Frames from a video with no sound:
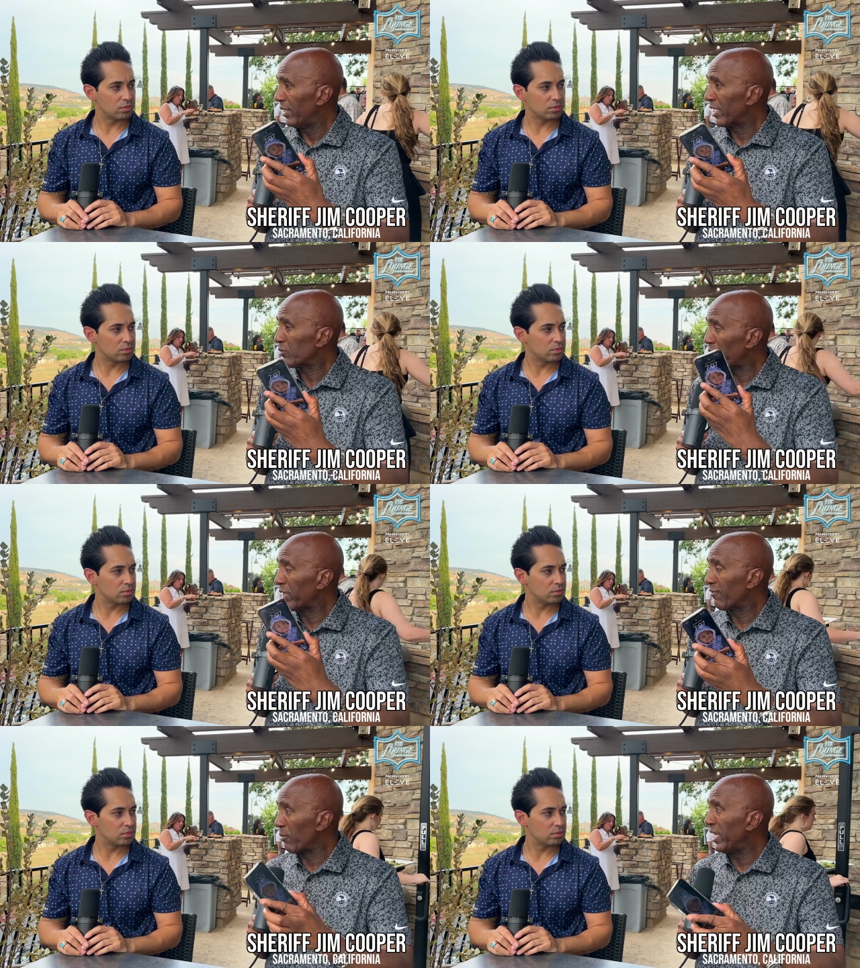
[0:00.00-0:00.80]
Speaker 1: That's where all
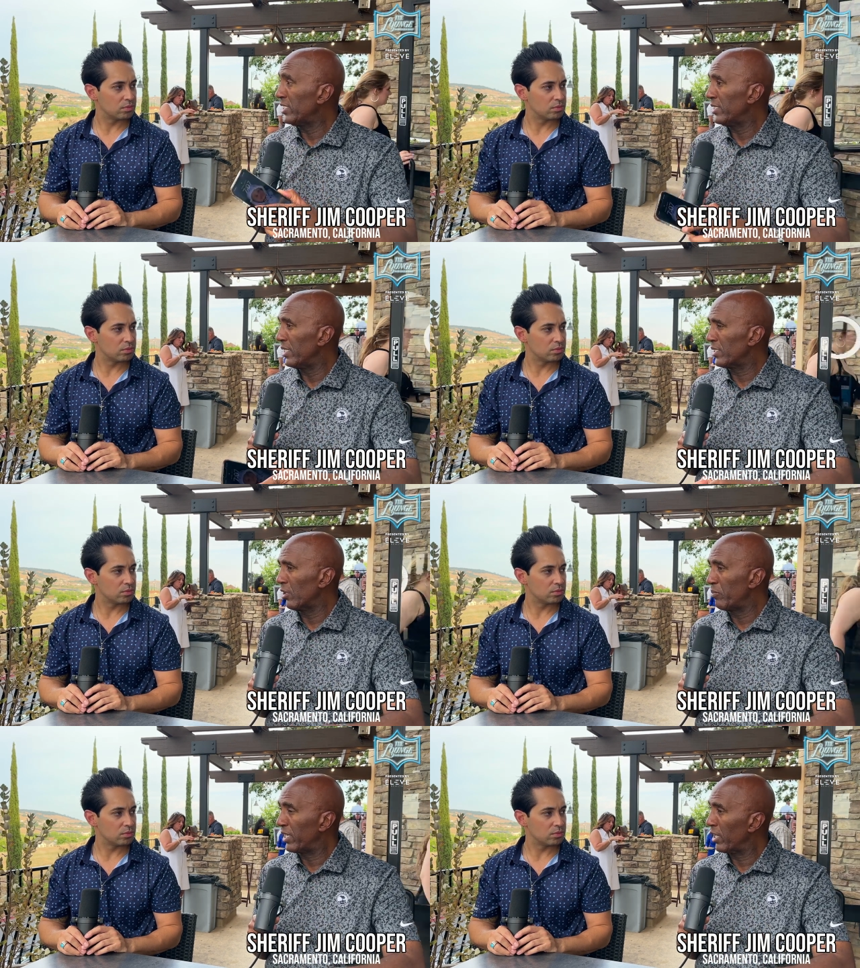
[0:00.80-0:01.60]
the information is.
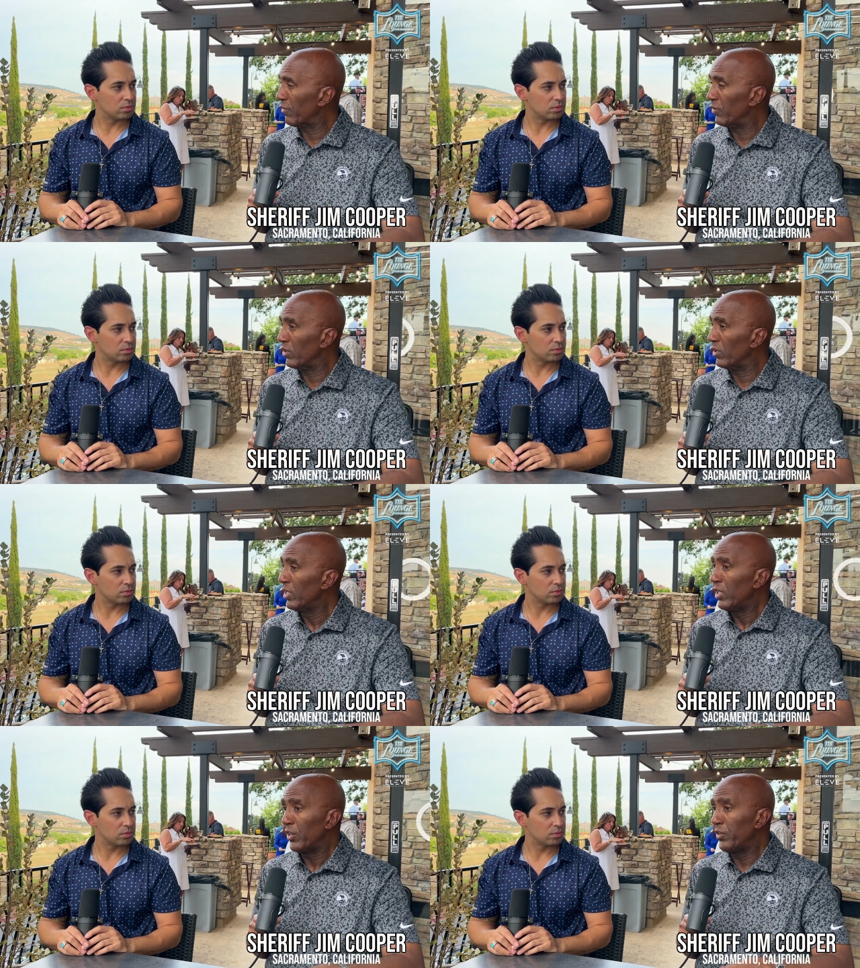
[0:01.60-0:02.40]
So be careful,
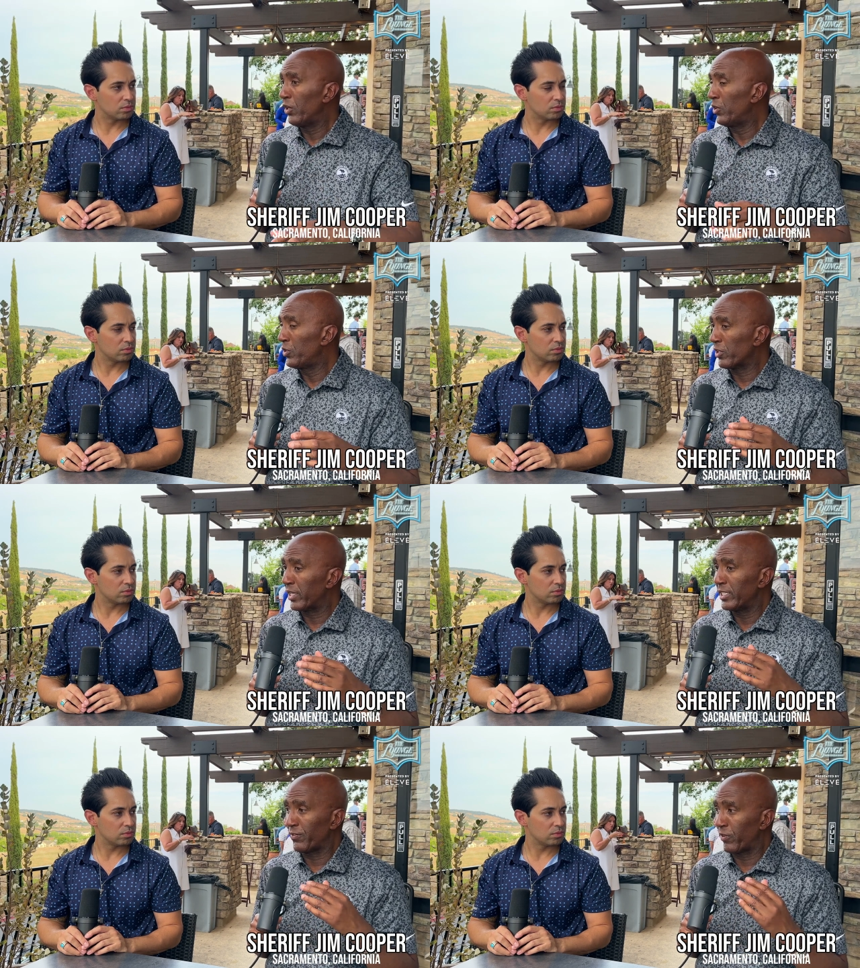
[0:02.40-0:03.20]
know who your
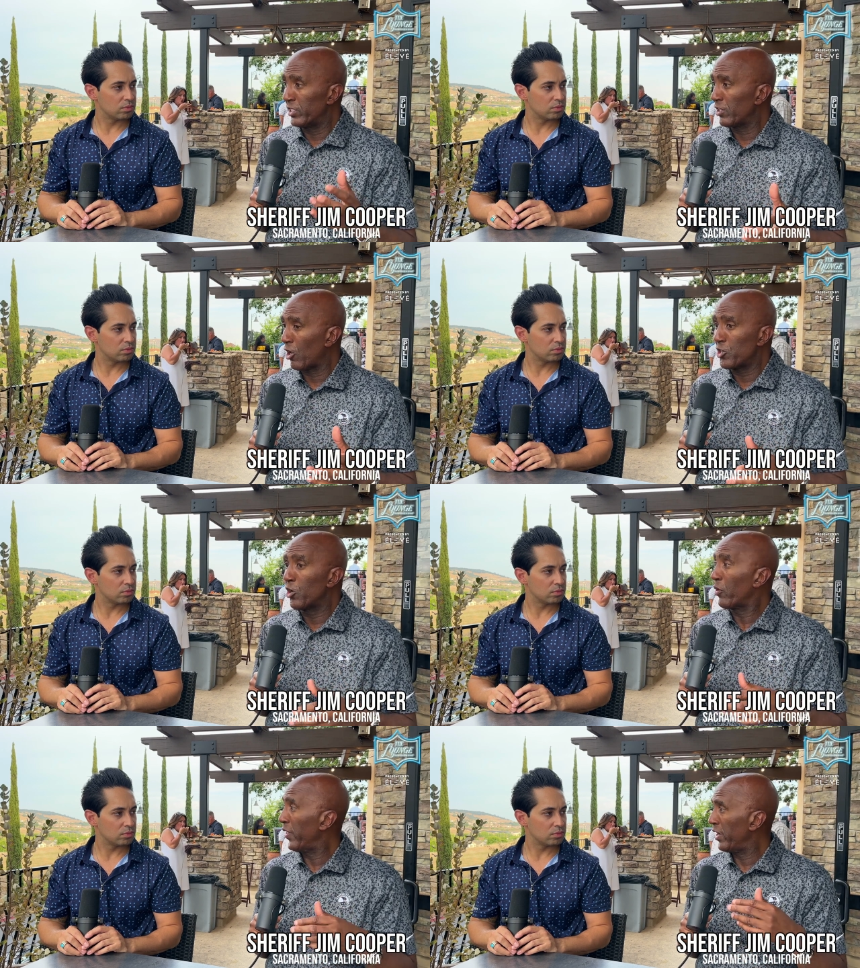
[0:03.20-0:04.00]
kids' friends are,
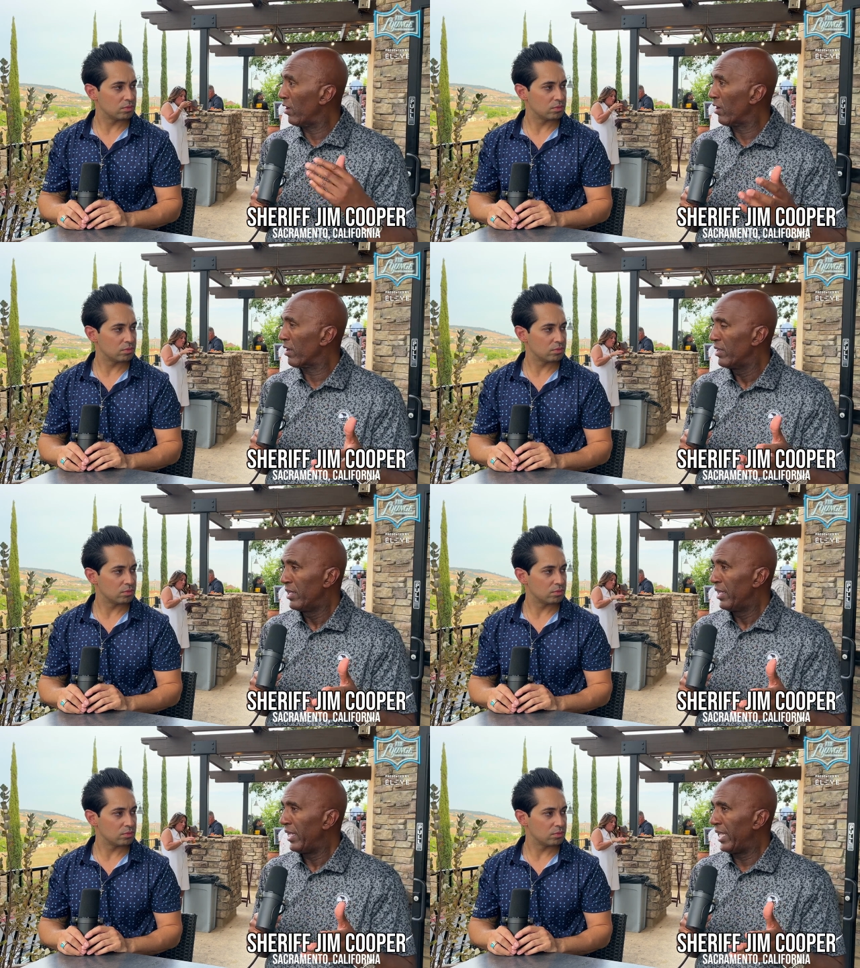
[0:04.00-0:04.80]
know where they are,
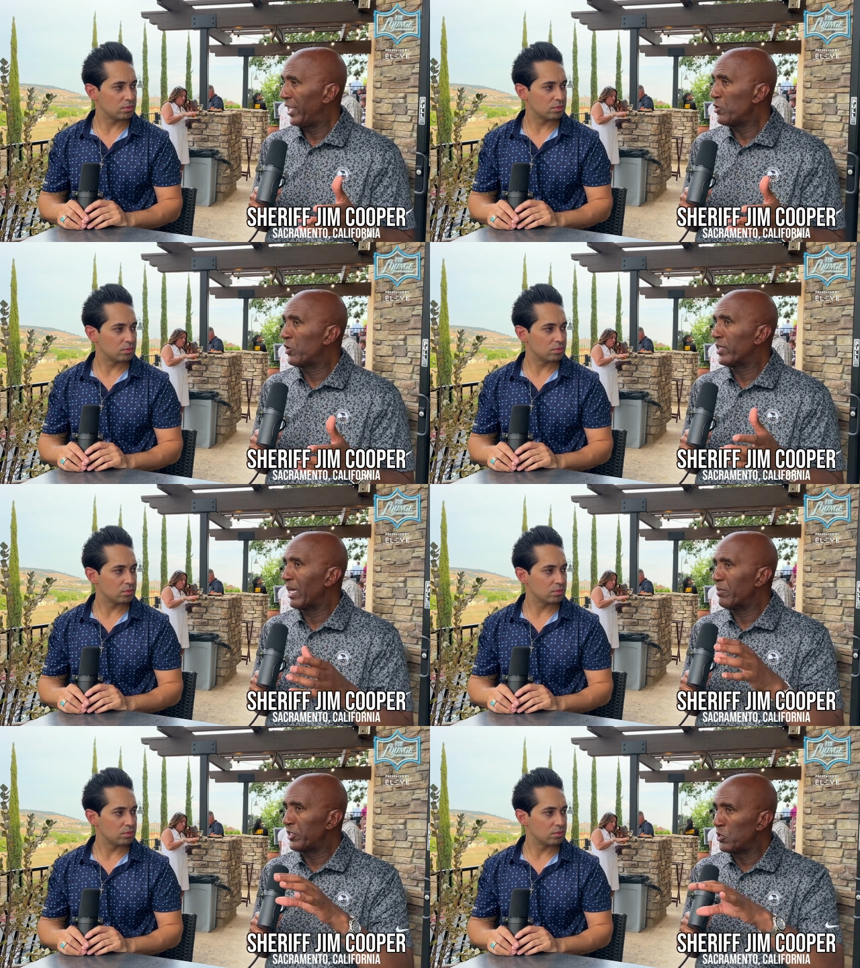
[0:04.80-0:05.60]
and you
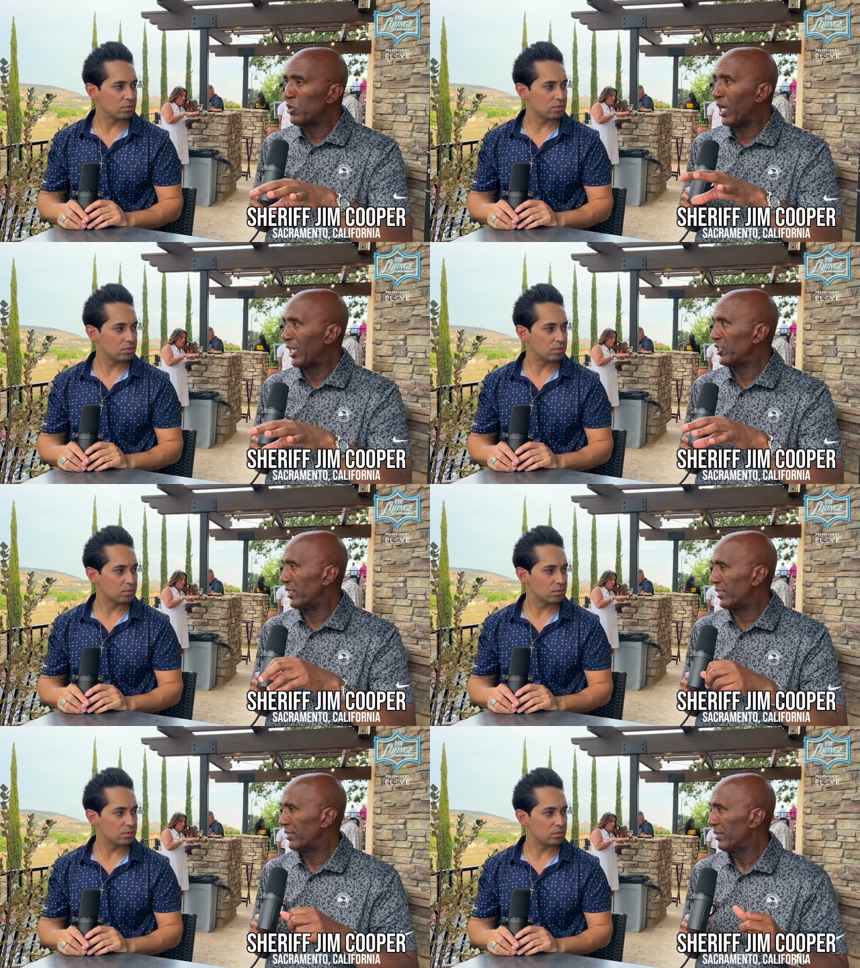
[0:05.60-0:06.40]
cannot be too
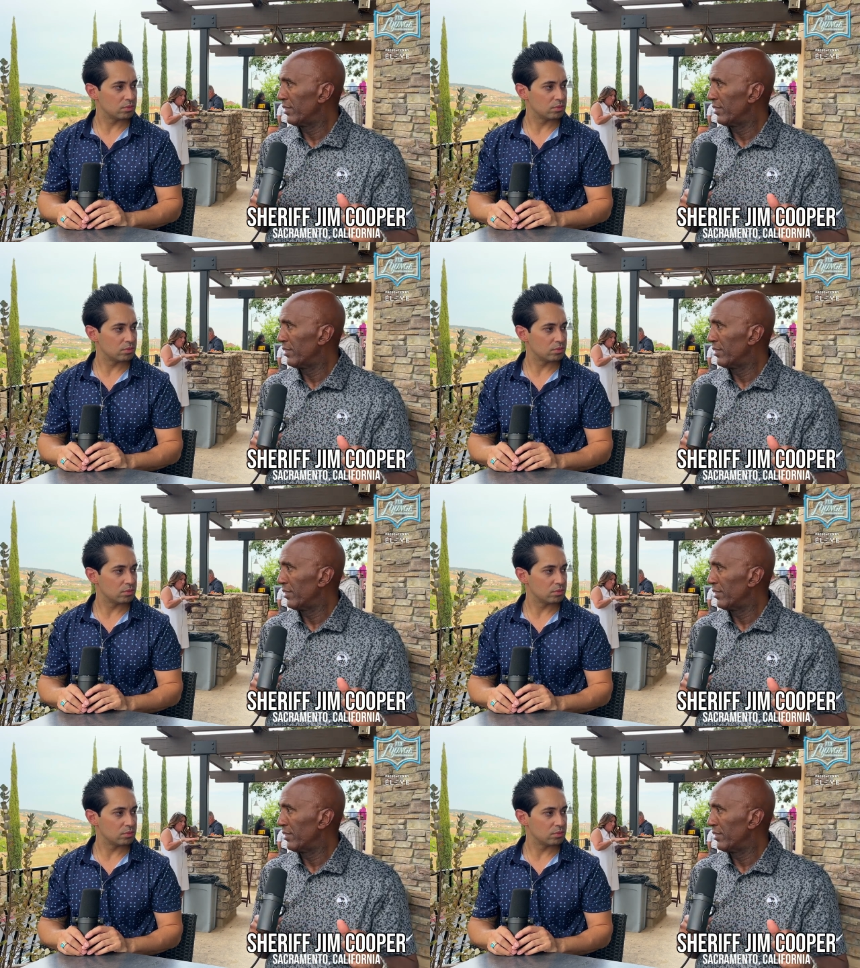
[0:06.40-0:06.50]
cautious.